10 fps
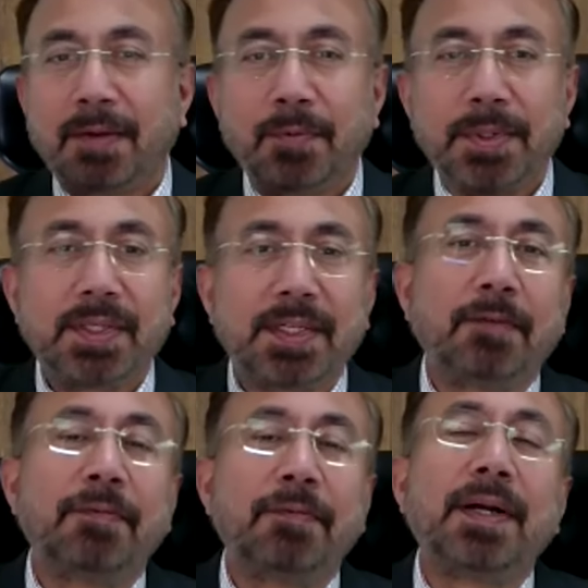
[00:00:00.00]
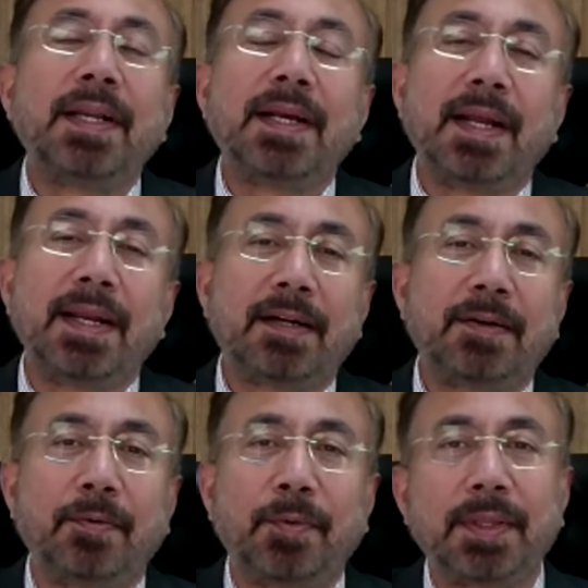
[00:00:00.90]
which definitely connect
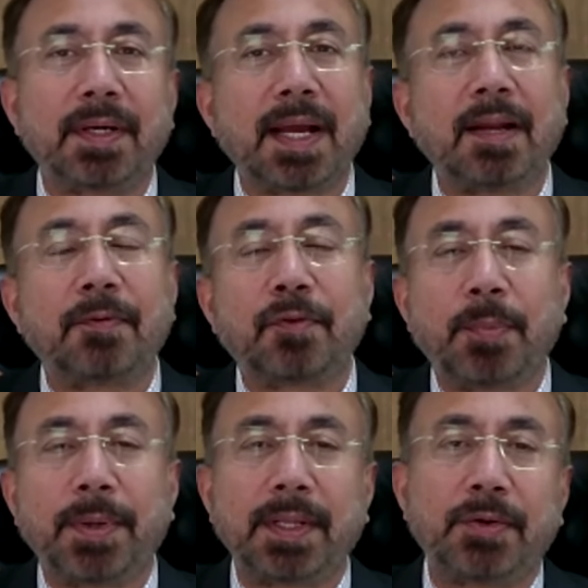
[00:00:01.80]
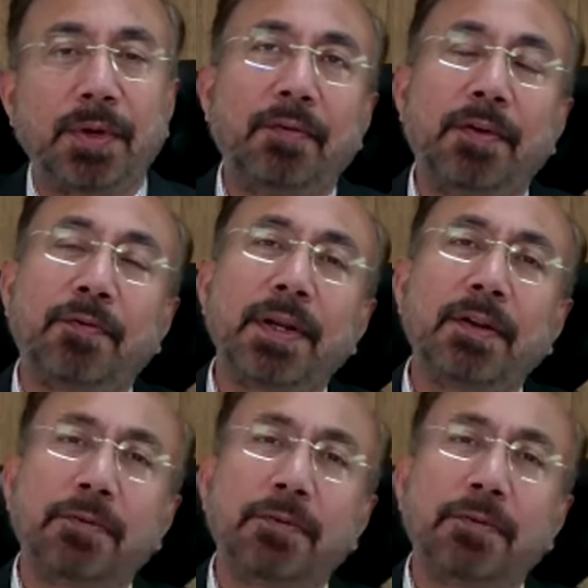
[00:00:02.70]
with the kind of topic that you have in front of